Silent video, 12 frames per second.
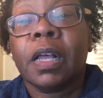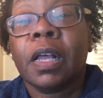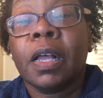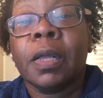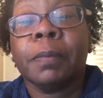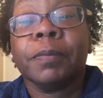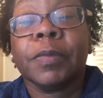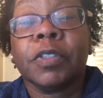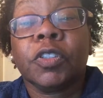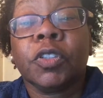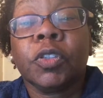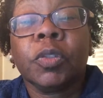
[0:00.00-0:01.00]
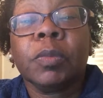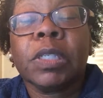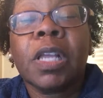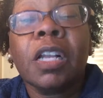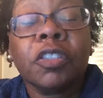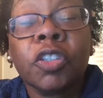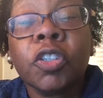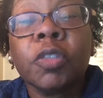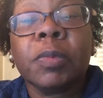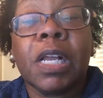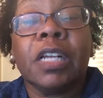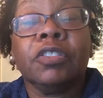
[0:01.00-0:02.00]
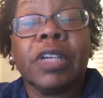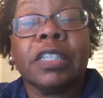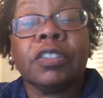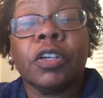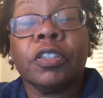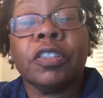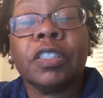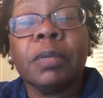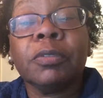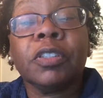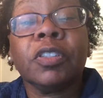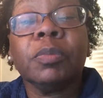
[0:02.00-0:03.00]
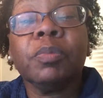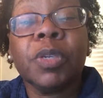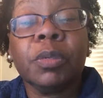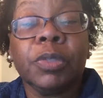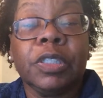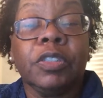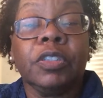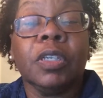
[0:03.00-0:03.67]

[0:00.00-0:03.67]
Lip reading: long-term contracts are subject to memory